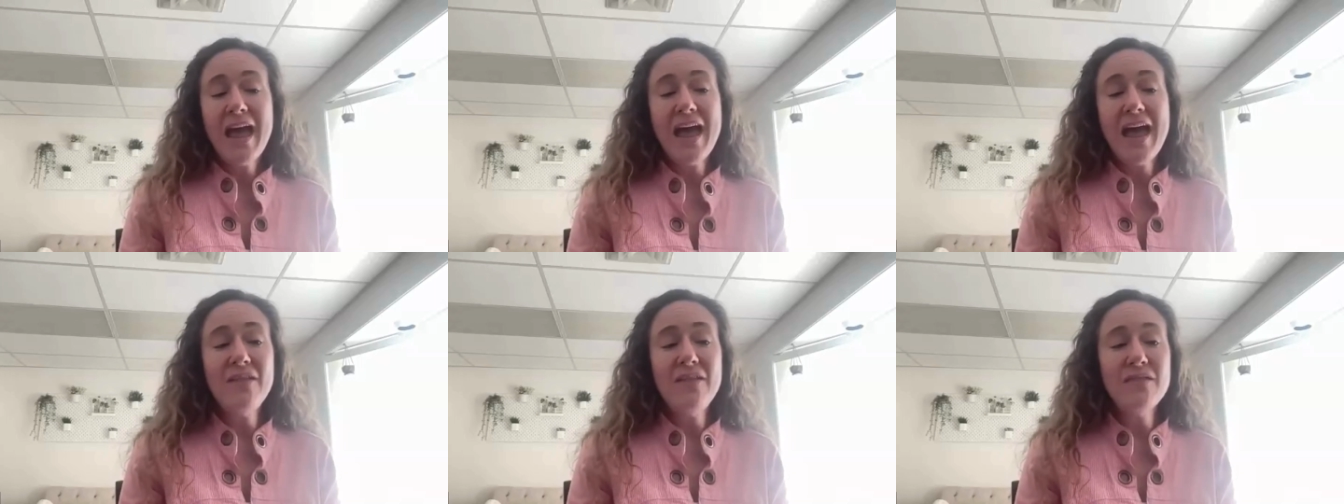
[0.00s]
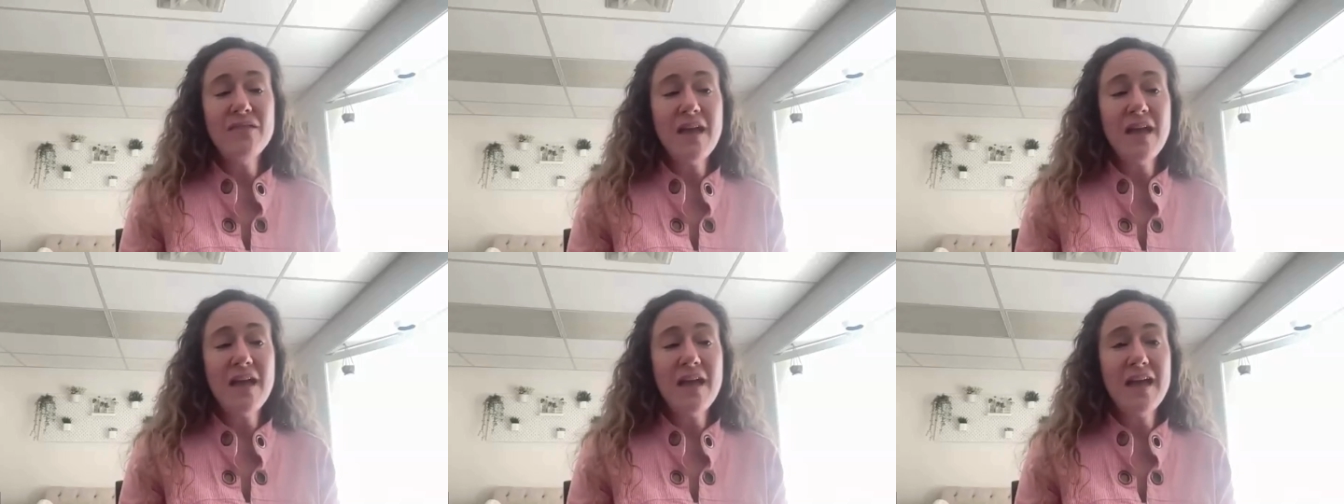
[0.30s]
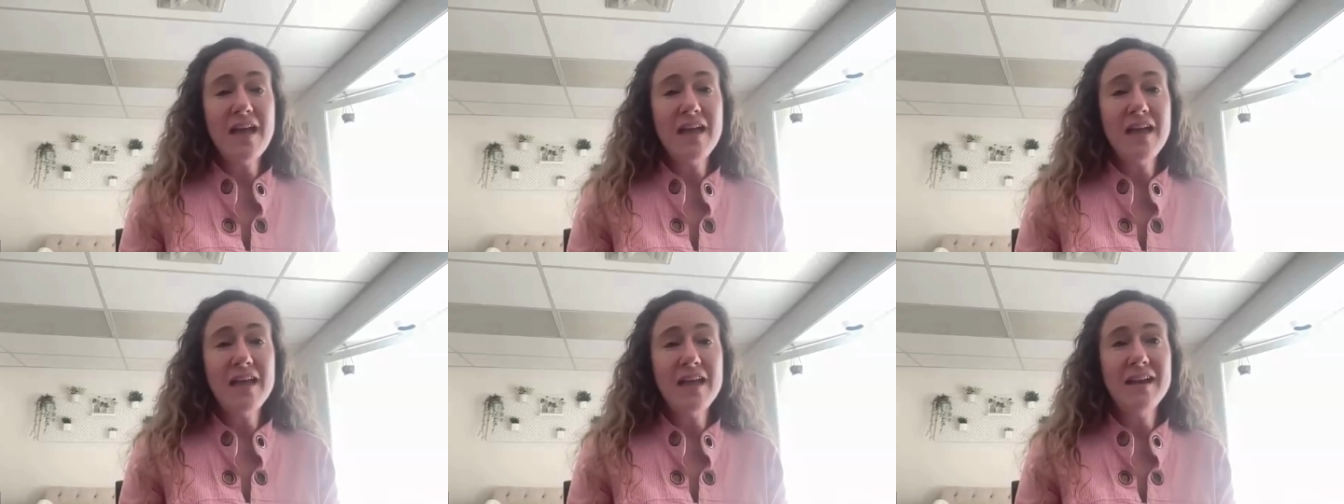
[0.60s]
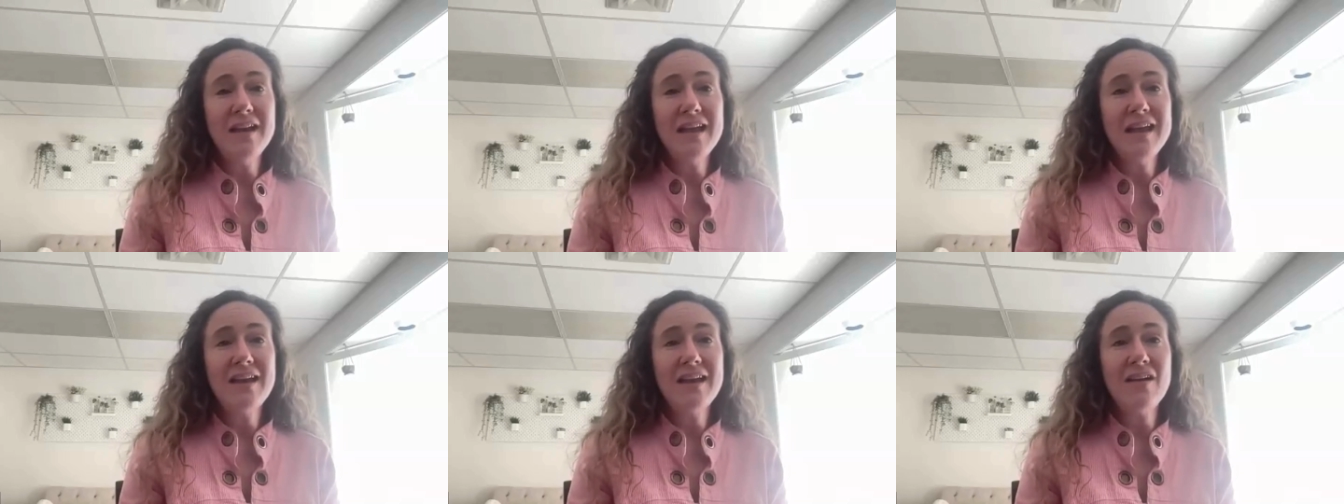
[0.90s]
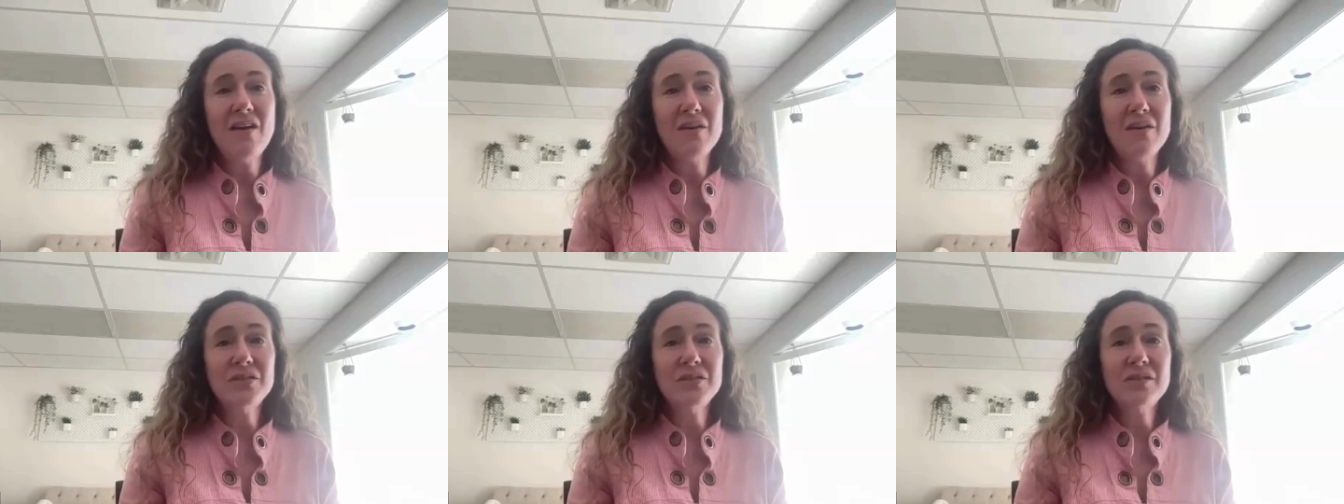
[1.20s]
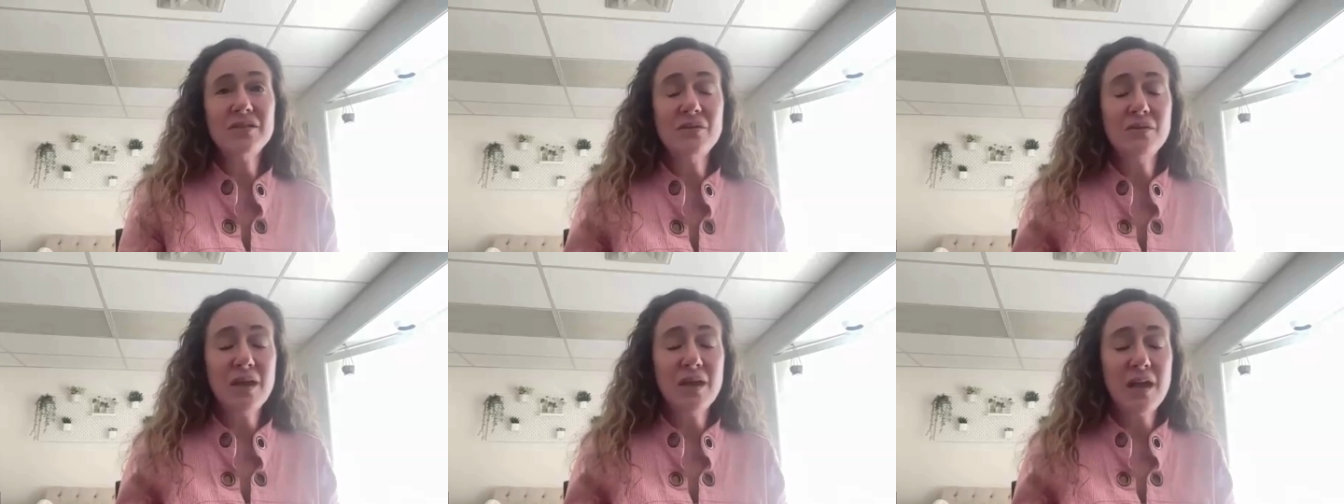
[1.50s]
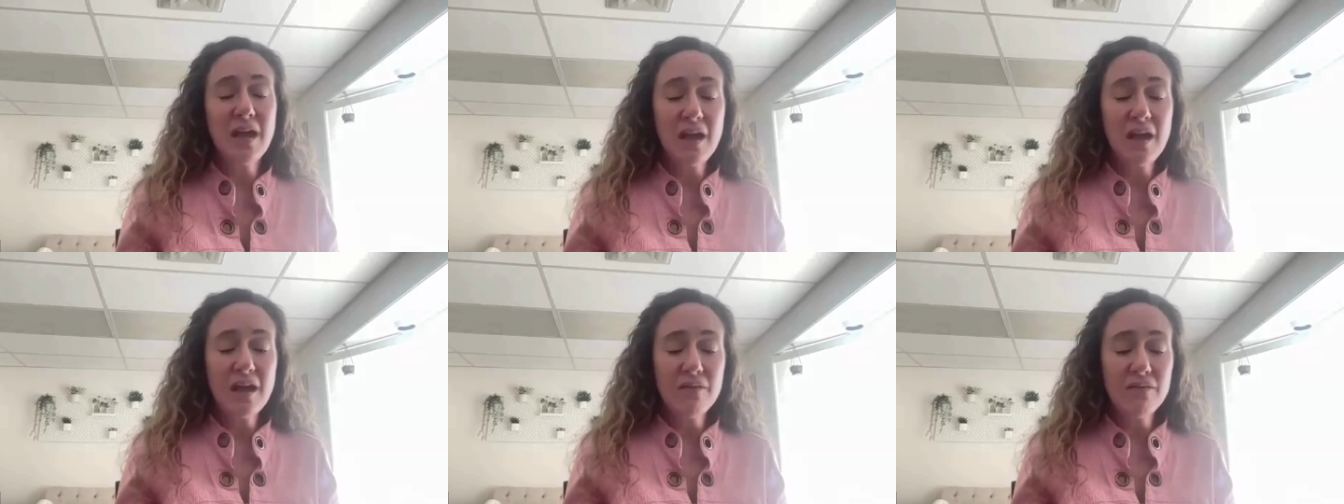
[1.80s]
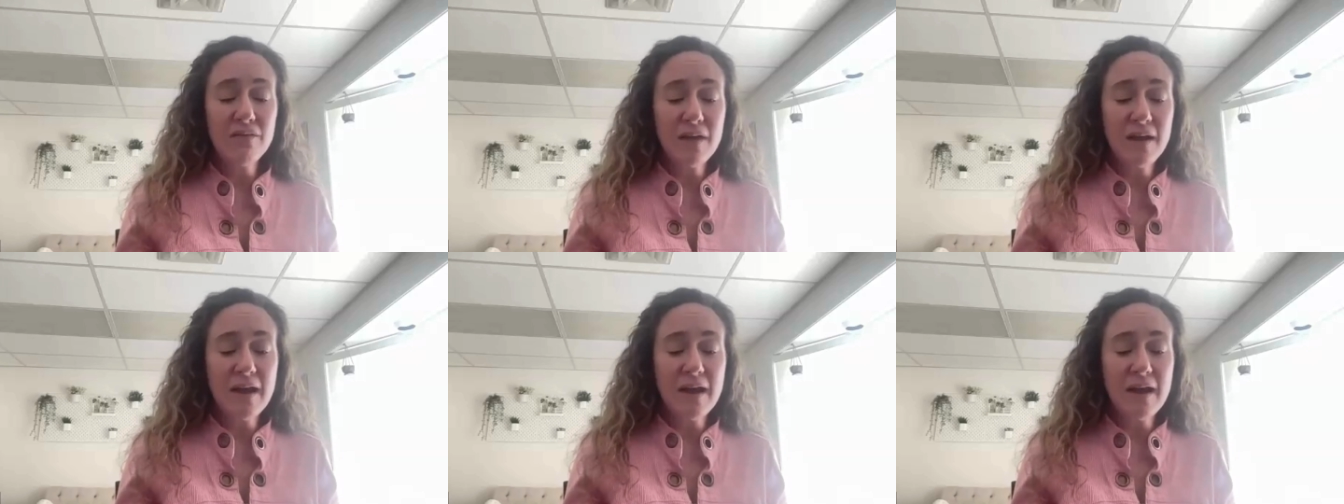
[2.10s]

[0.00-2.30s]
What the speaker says: And then it also gave